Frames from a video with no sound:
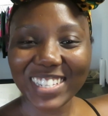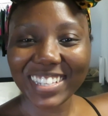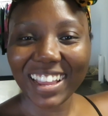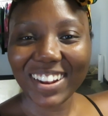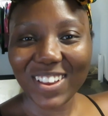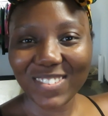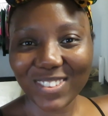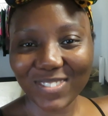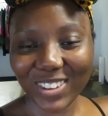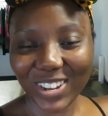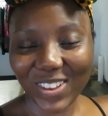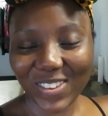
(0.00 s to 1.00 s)
any of the
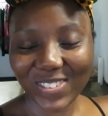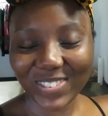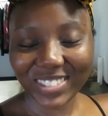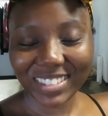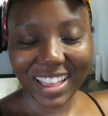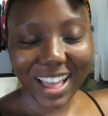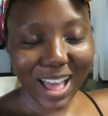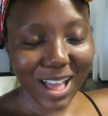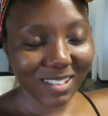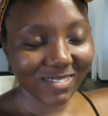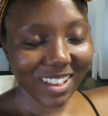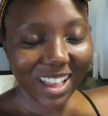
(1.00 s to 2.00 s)
videos.
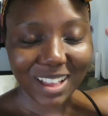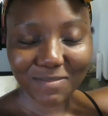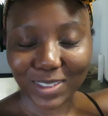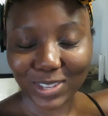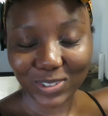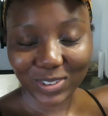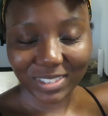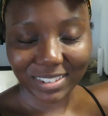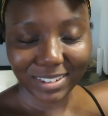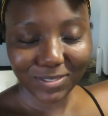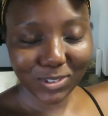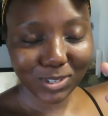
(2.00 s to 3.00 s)
I'm
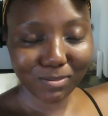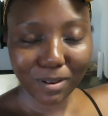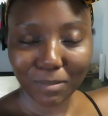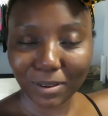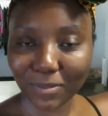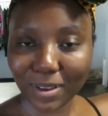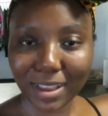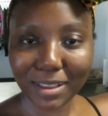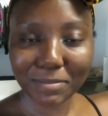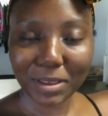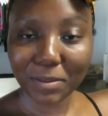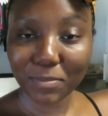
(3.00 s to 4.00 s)
exhausted, which is probably
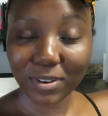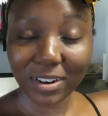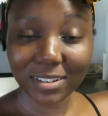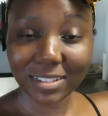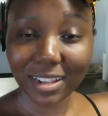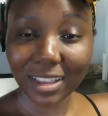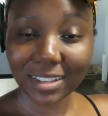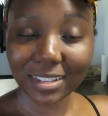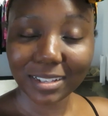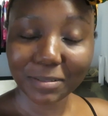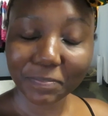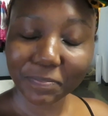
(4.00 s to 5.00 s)
why my brain is
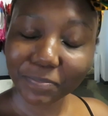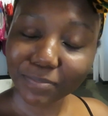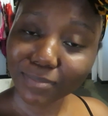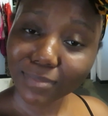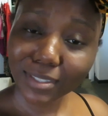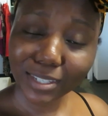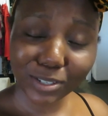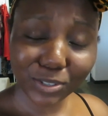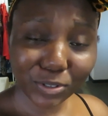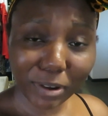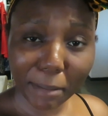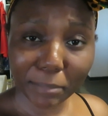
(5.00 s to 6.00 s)
like
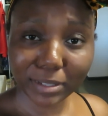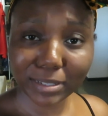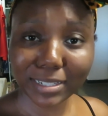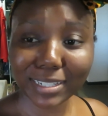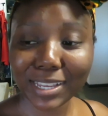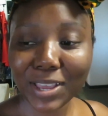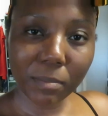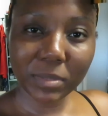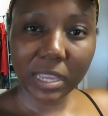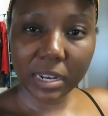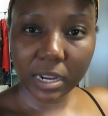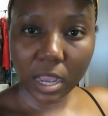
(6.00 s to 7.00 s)
scrambled.
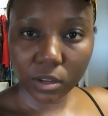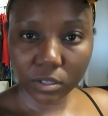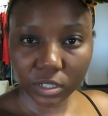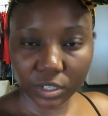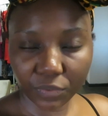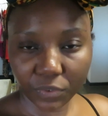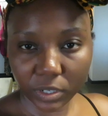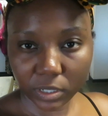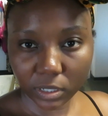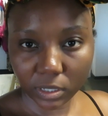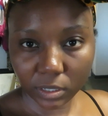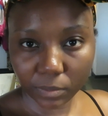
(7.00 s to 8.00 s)
I'm sending out
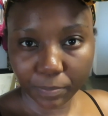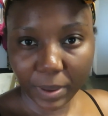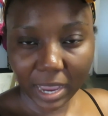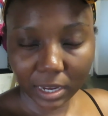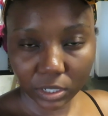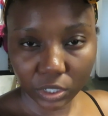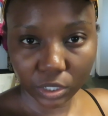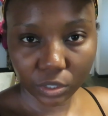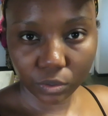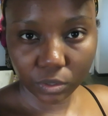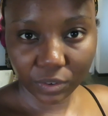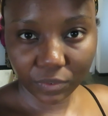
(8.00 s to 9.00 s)
different
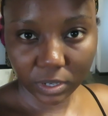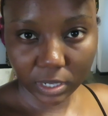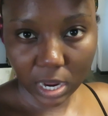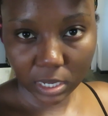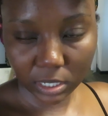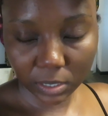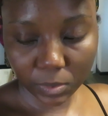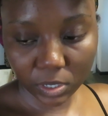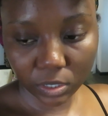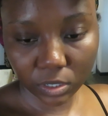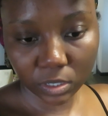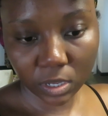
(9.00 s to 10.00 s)
packages to different
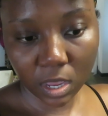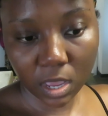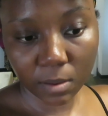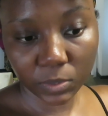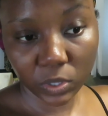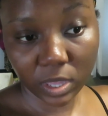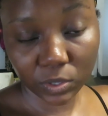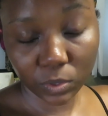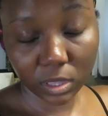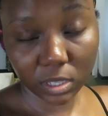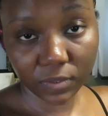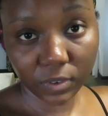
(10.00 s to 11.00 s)
customers, so that's
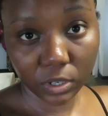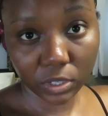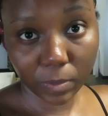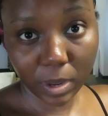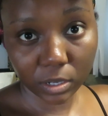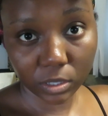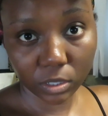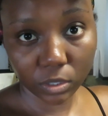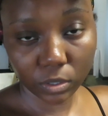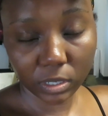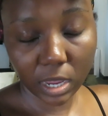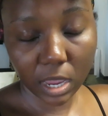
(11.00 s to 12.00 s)
what this video is about
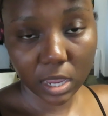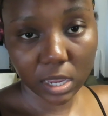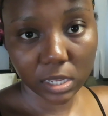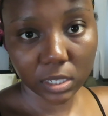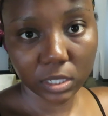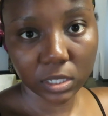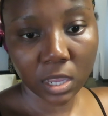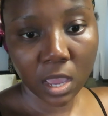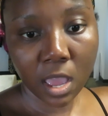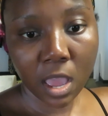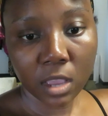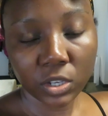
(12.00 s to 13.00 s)
today, is
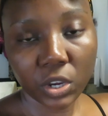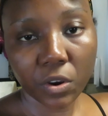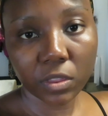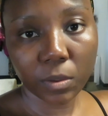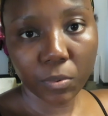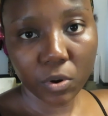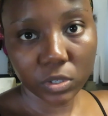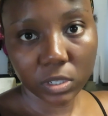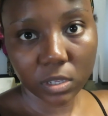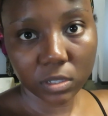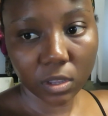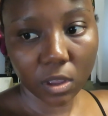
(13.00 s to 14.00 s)
sharing the
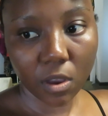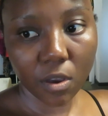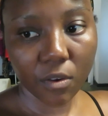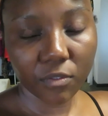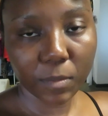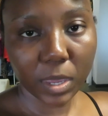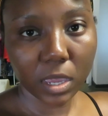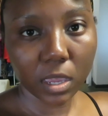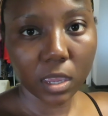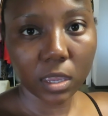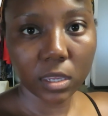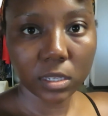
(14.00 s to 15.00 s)
process of
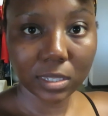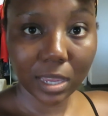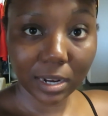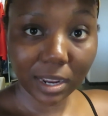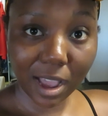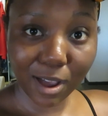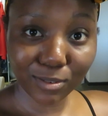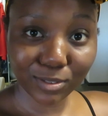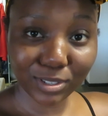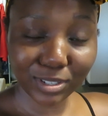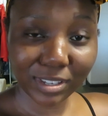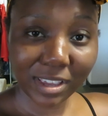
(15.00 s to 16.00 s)
me sending
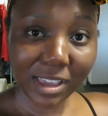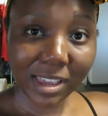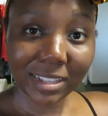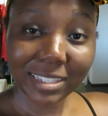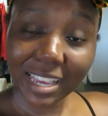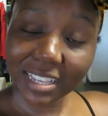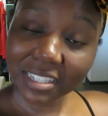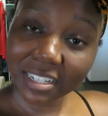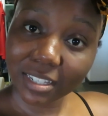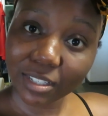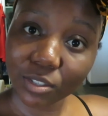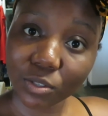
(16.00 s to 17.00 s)
out
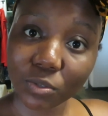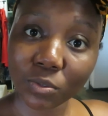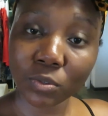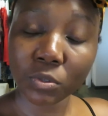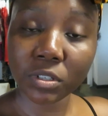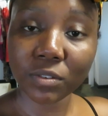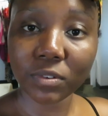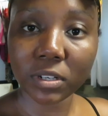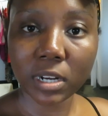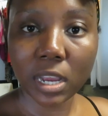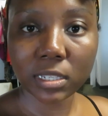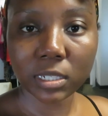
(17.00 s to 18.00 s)
testers to
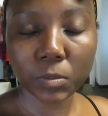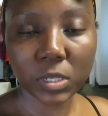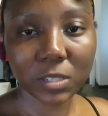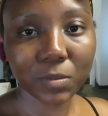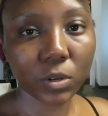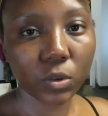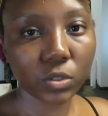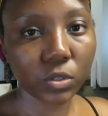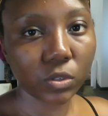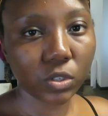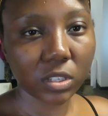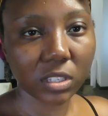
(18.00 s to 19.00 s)
different customers, but
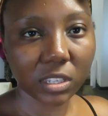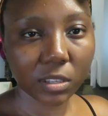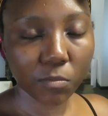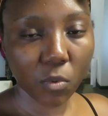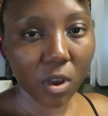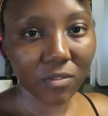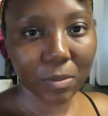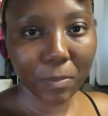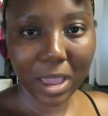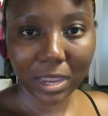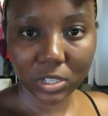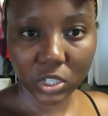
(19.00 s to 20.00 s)
also just more of the
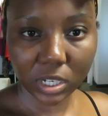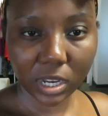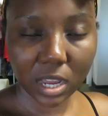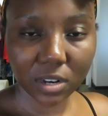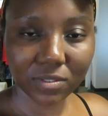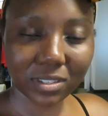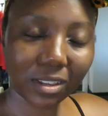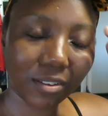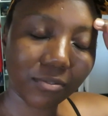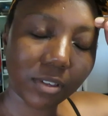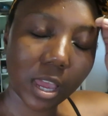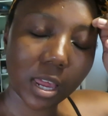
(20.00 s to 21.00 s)
packaging kind of
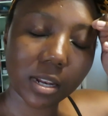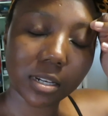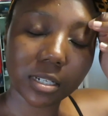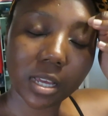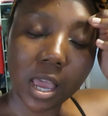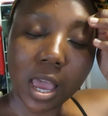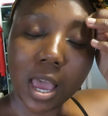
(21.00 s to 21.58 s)
stuff and